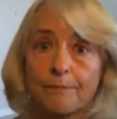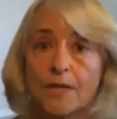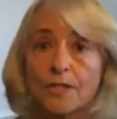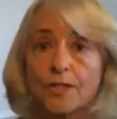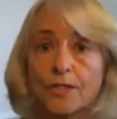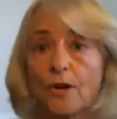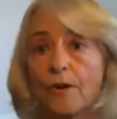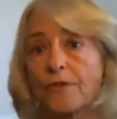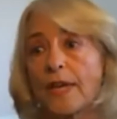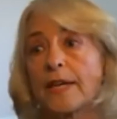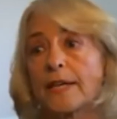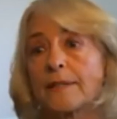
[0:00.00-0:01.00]
So if they
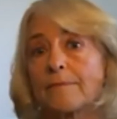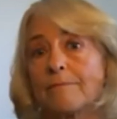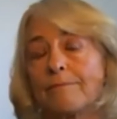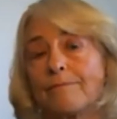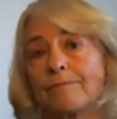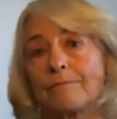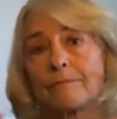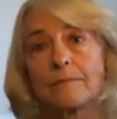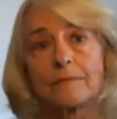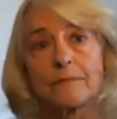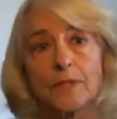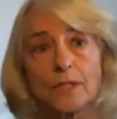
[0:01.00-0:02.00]
can
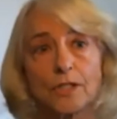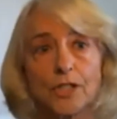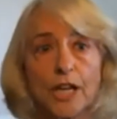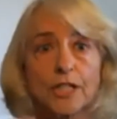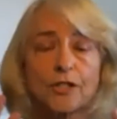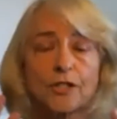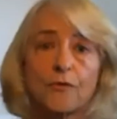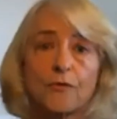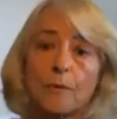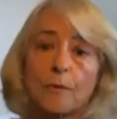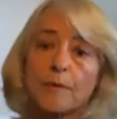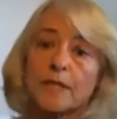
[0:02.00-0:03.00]
change the
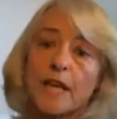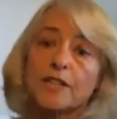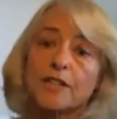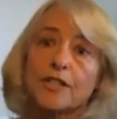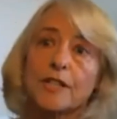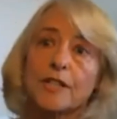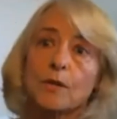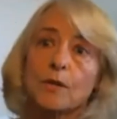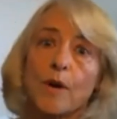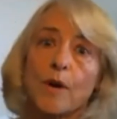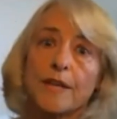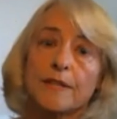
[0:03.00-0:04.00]
formulation in a
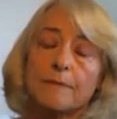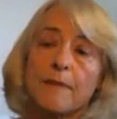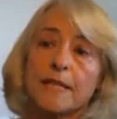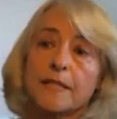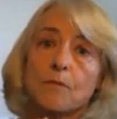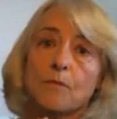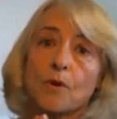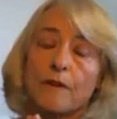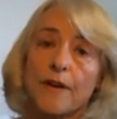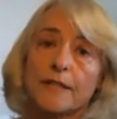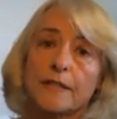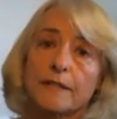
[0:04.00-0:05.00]
way that makes it more
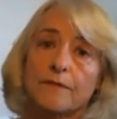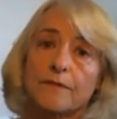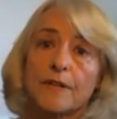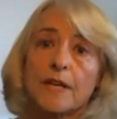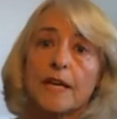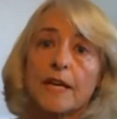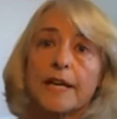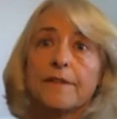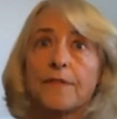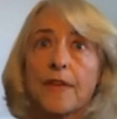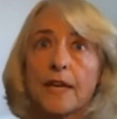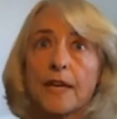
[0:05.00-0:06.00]
effective,
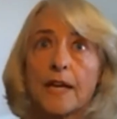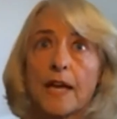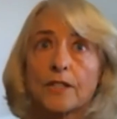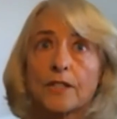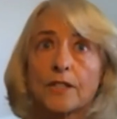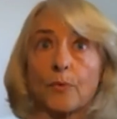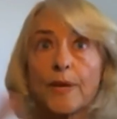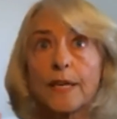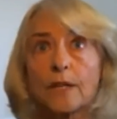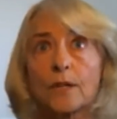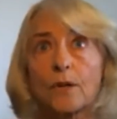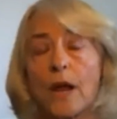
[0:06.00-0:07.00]
if they can tweak
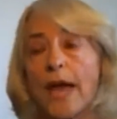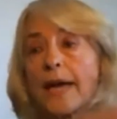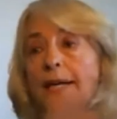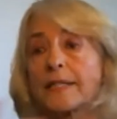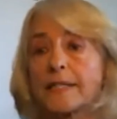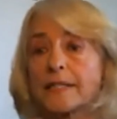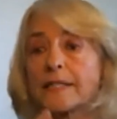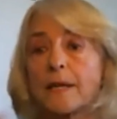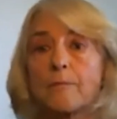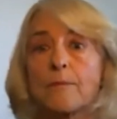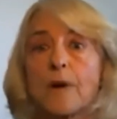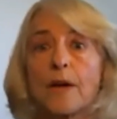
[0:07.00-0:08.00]
it or add it to
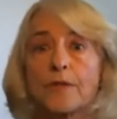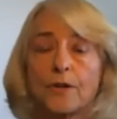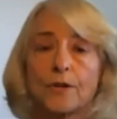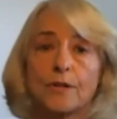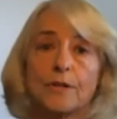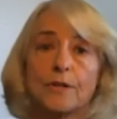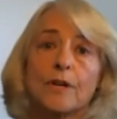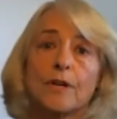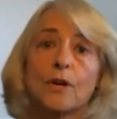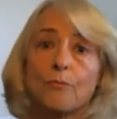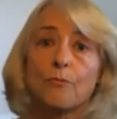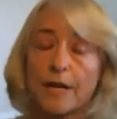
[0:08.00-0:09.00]
some other
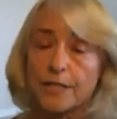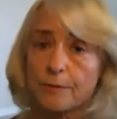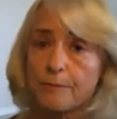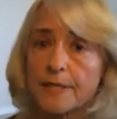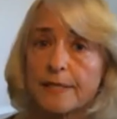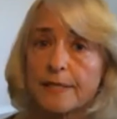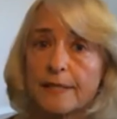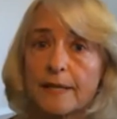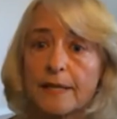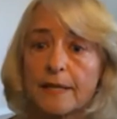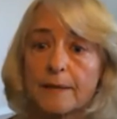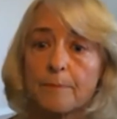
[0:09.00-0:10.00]
regimen,
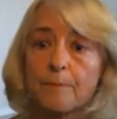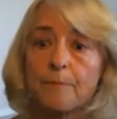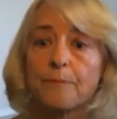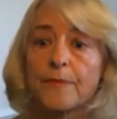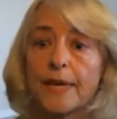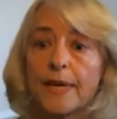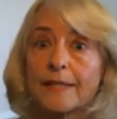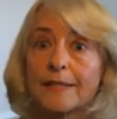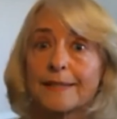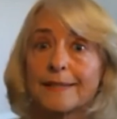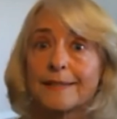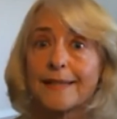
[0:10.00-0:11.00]
um, then,
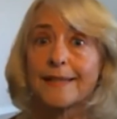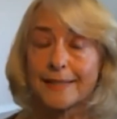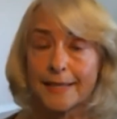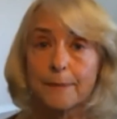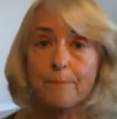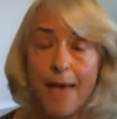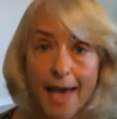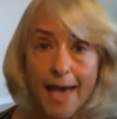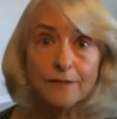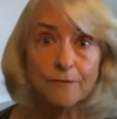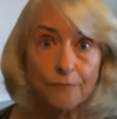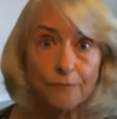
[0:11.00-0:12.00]
and get a
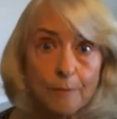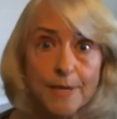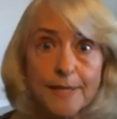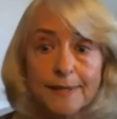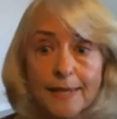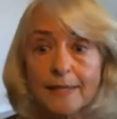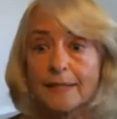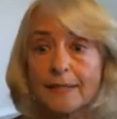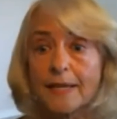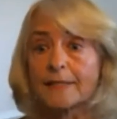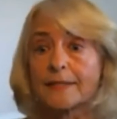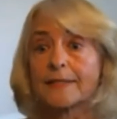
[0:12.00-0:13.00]
patent from it, then
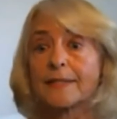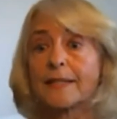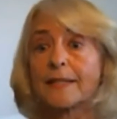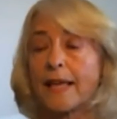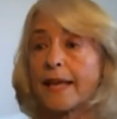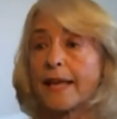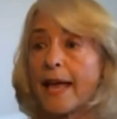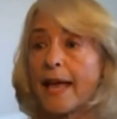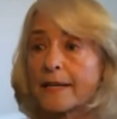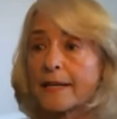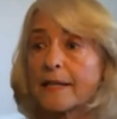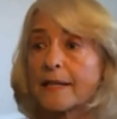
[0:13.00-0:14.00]
yes, then they
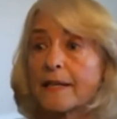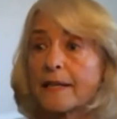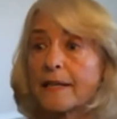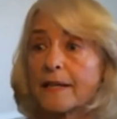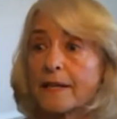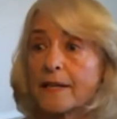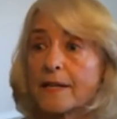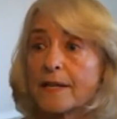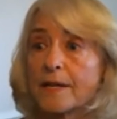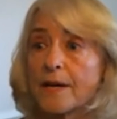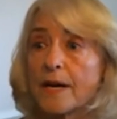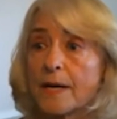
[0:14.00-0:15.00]
can,
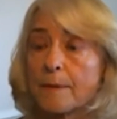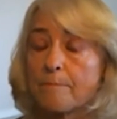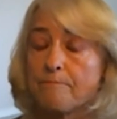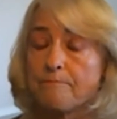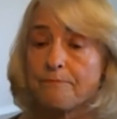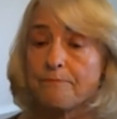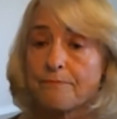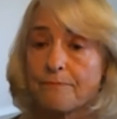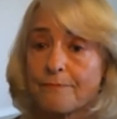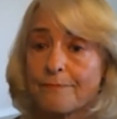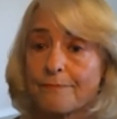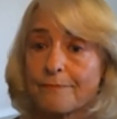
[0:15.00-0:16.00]
um,
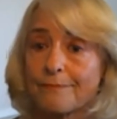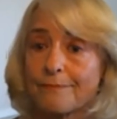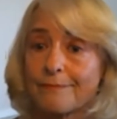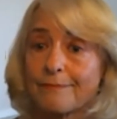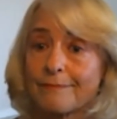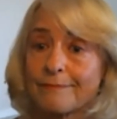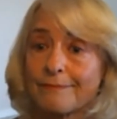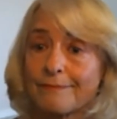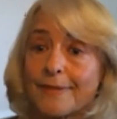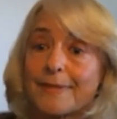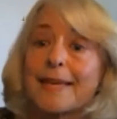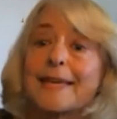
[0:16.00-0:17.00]

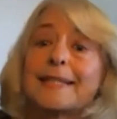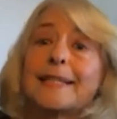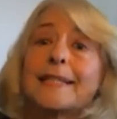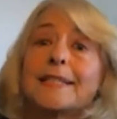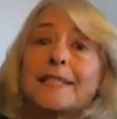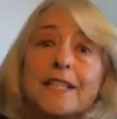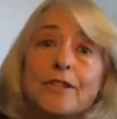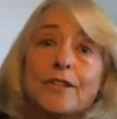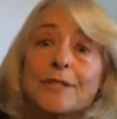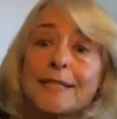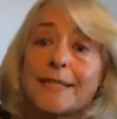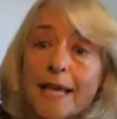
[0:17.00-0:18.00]
they can continue to
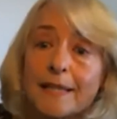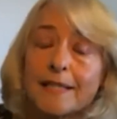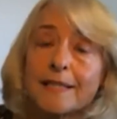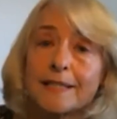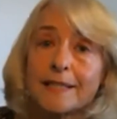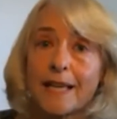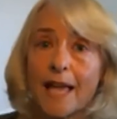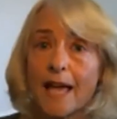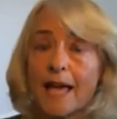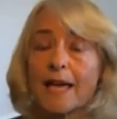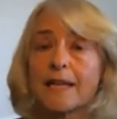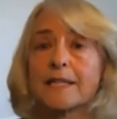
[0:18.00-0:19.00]
sell it
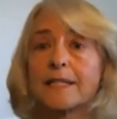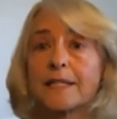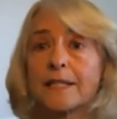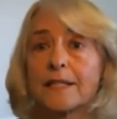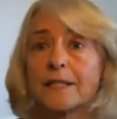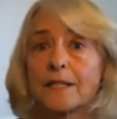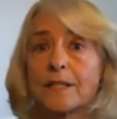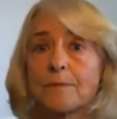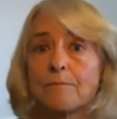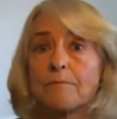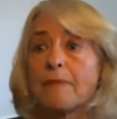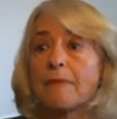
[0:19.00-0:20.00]
and
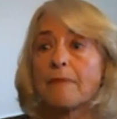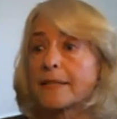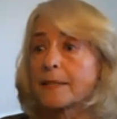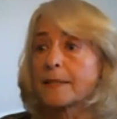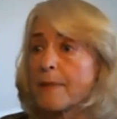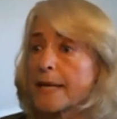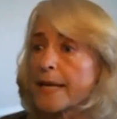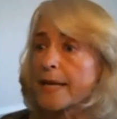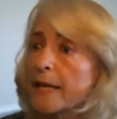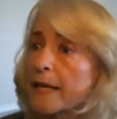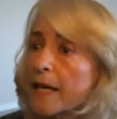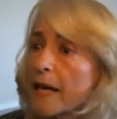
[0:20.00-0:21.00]
make some money.